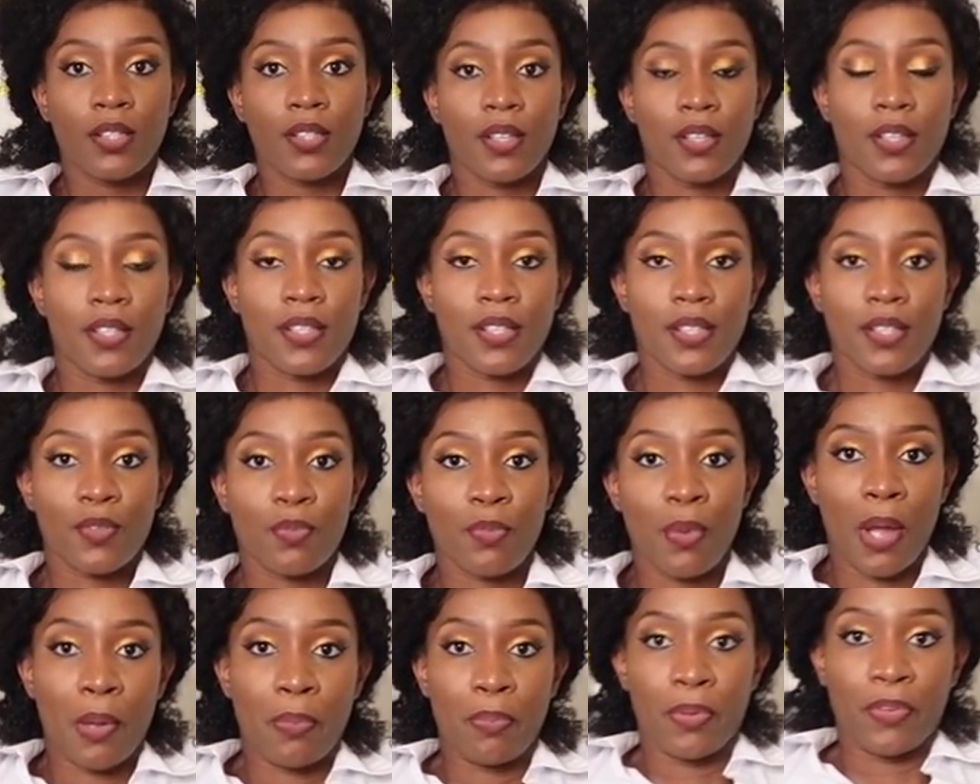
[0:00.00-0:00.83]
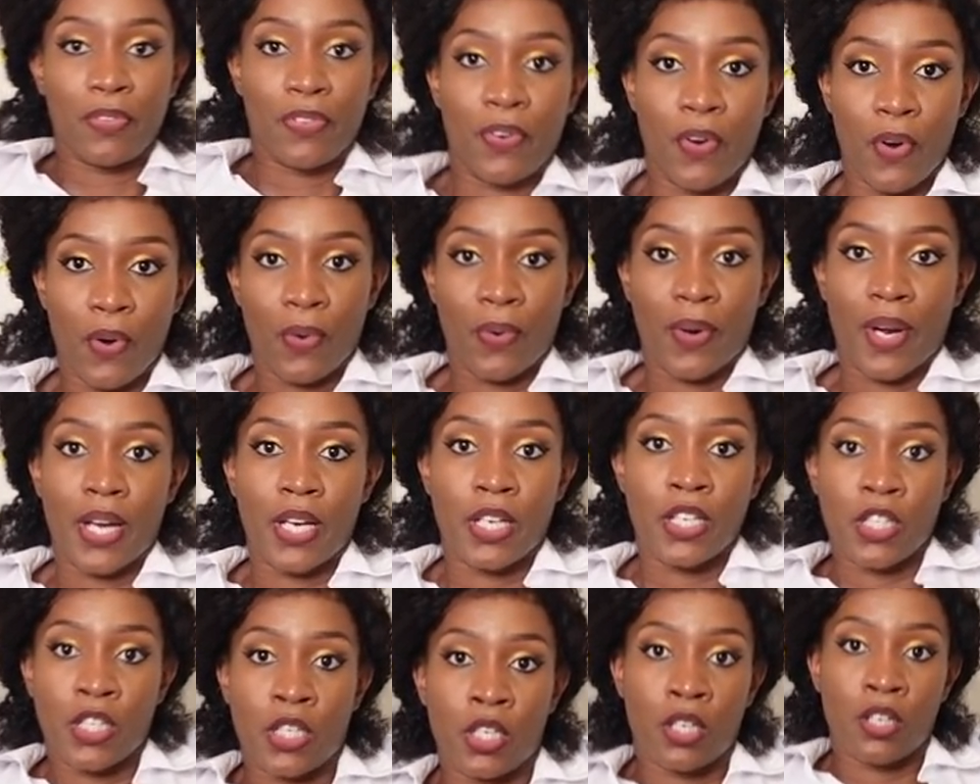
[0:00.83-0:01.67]
So this is my before
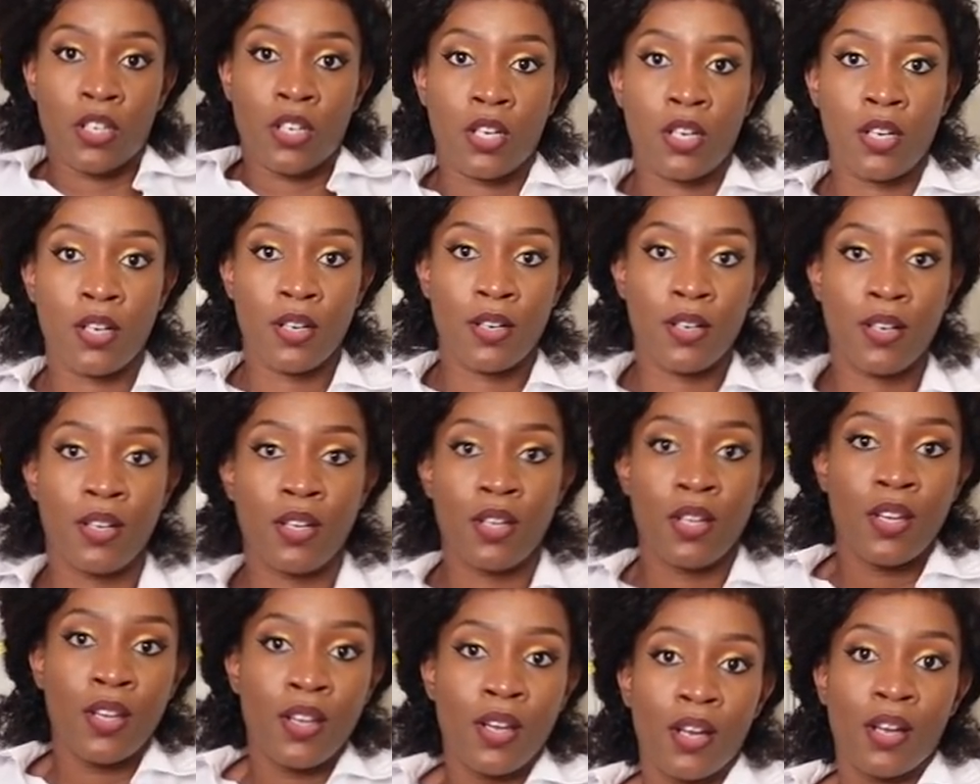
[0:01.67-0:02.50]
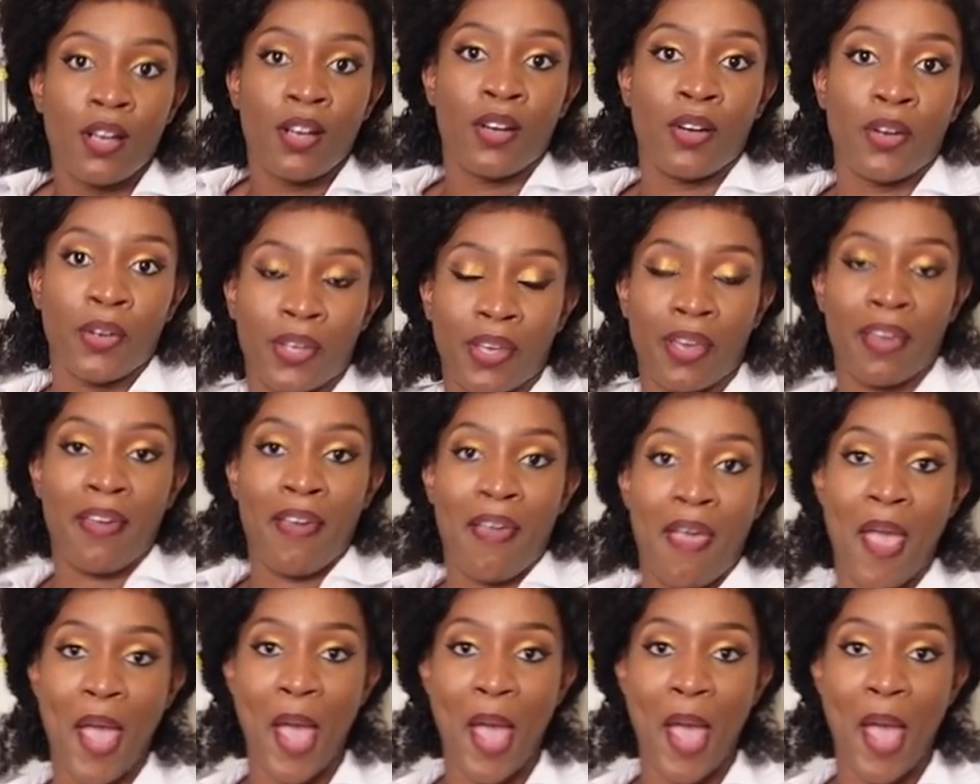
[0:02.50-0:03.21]
right here. Okay,